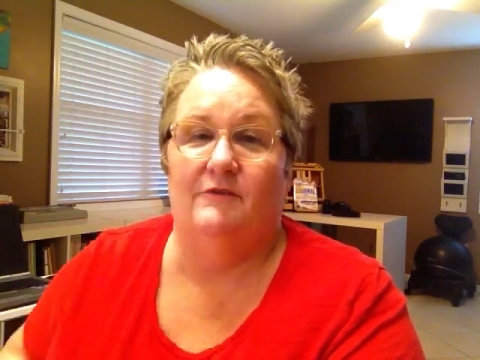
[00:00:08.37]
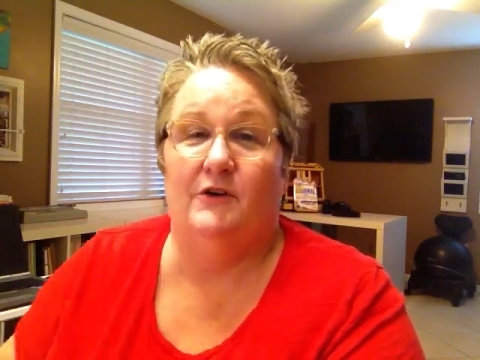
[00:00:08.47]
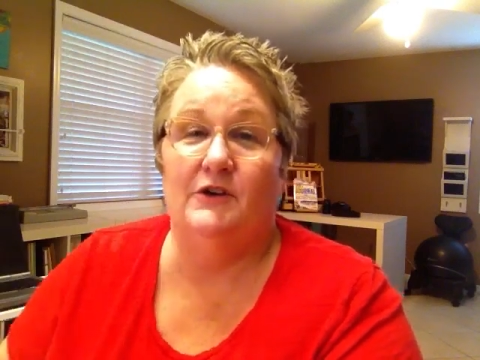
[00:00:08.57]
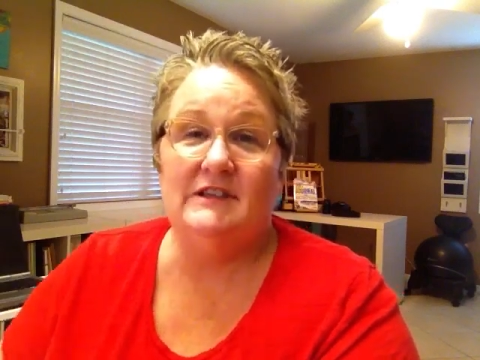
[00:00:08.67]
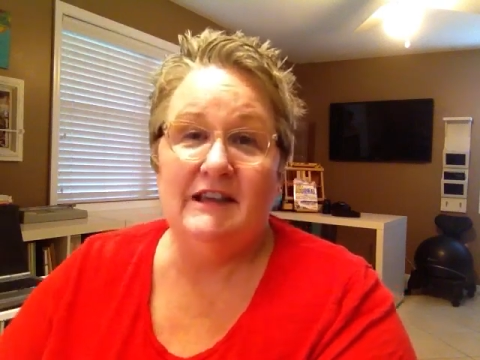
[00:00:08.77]

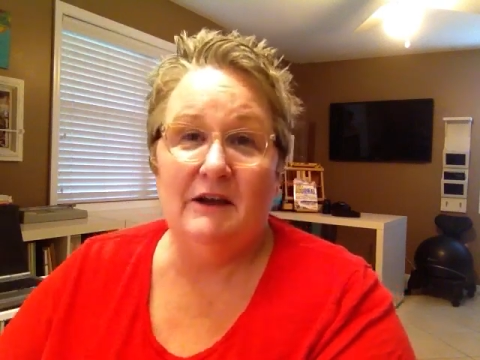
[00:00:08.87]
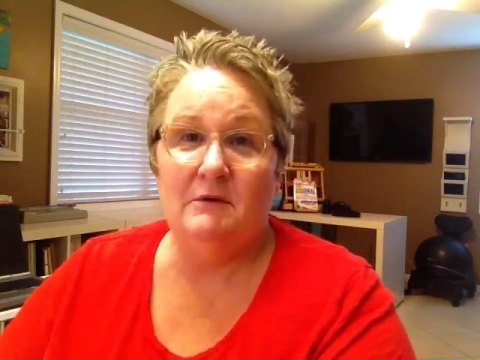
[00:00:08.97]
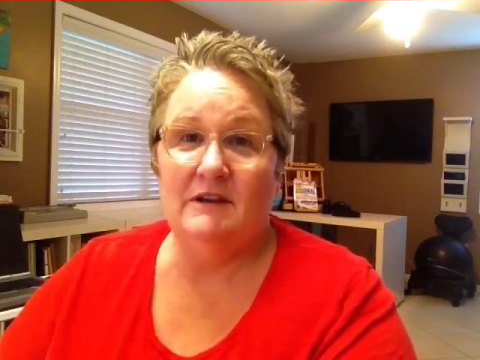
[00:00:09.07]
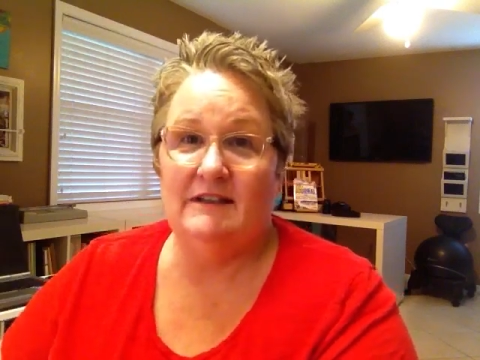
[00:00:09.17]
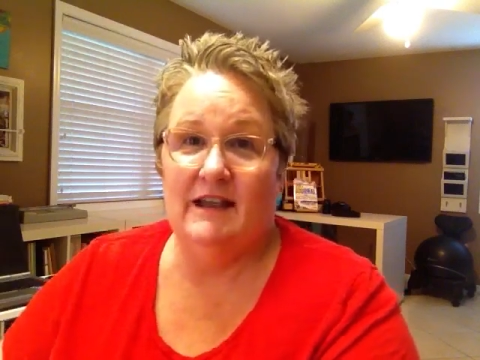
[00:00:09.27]
First thing I
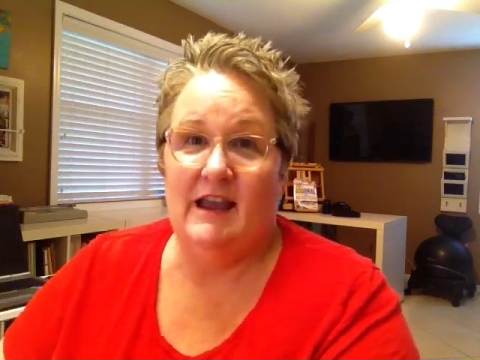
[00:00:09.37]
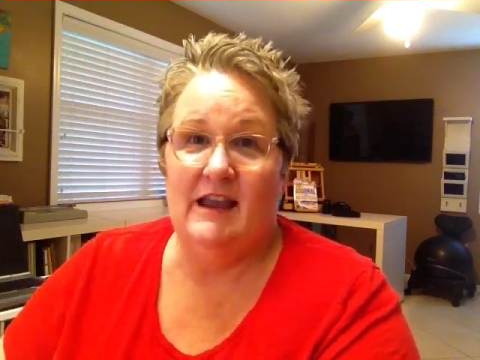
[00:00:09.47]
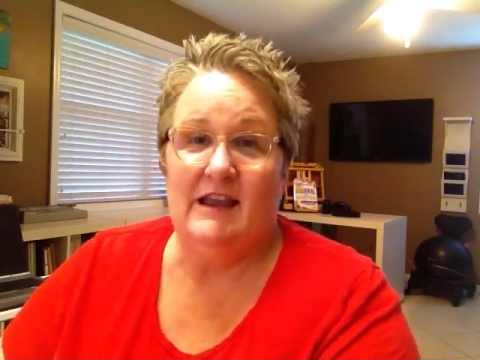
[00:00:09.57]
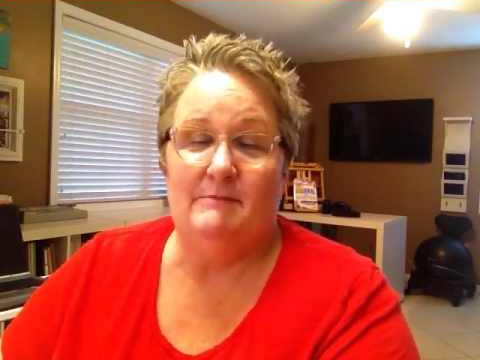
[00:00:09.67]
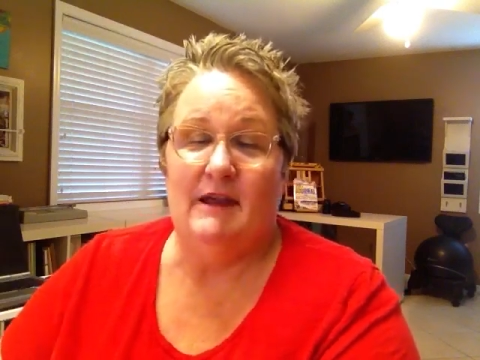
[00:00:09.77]
want to
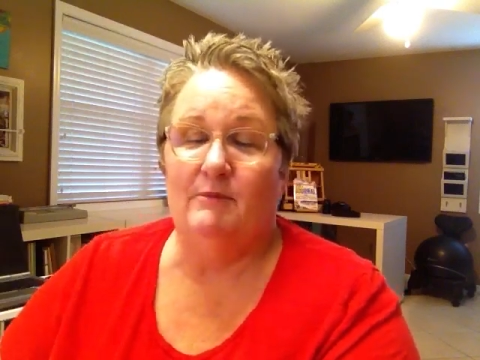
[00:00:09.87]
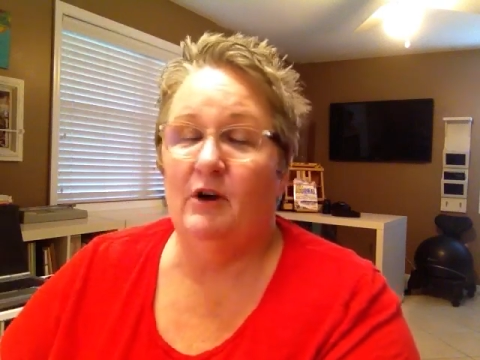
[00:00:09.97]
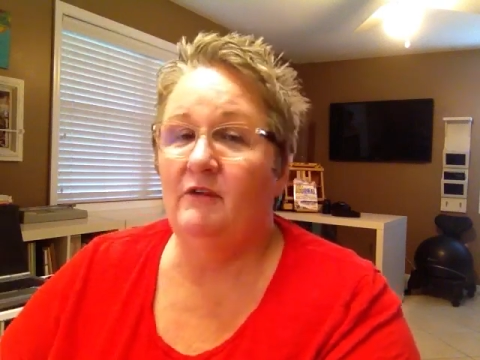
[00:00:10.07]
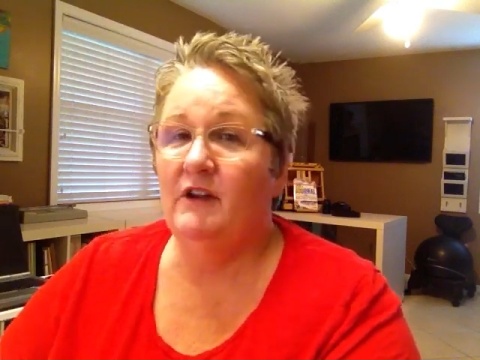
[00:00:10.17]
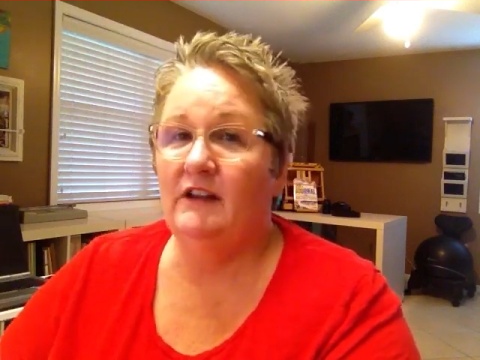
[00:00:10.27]
say and make
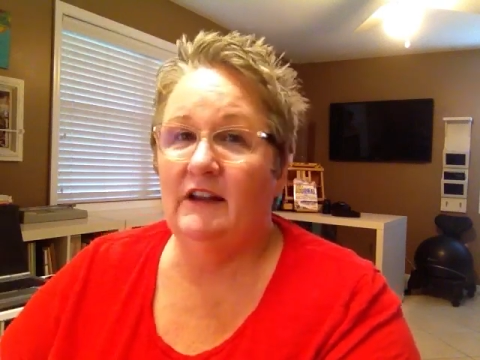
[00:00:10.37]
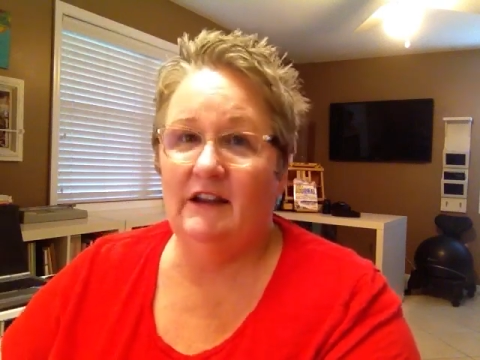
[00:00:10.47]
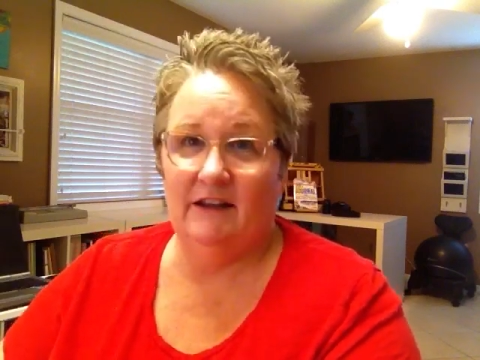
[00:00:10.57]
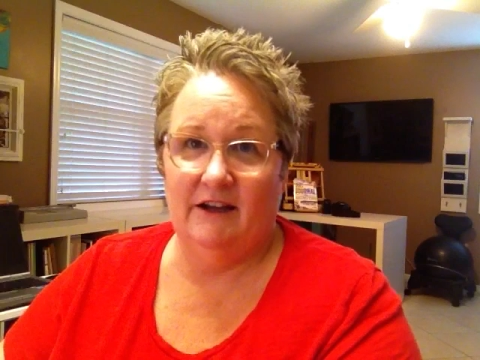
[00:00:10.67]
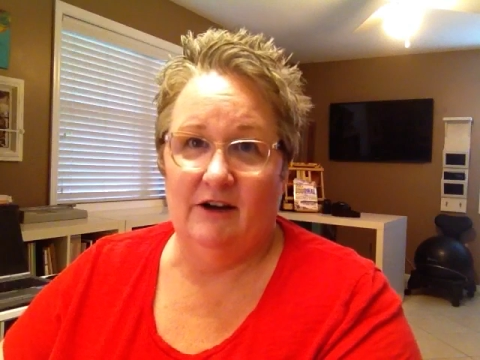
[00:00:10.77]
perfectly
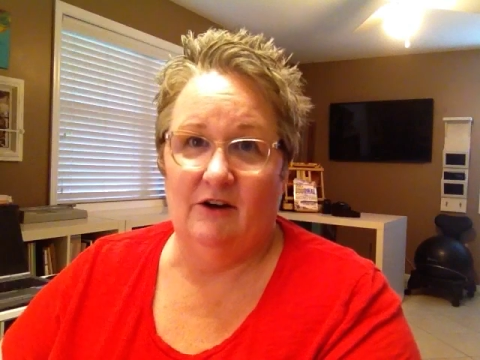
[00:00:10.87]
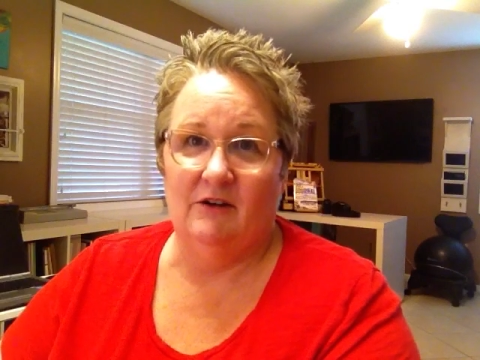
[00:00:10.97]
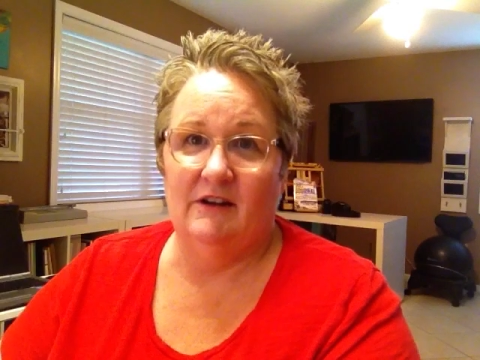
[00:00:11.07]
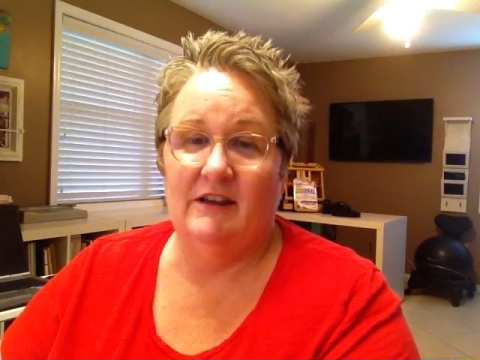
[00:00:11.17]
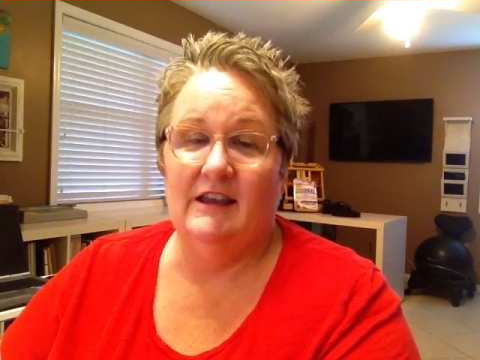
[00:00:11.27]
clear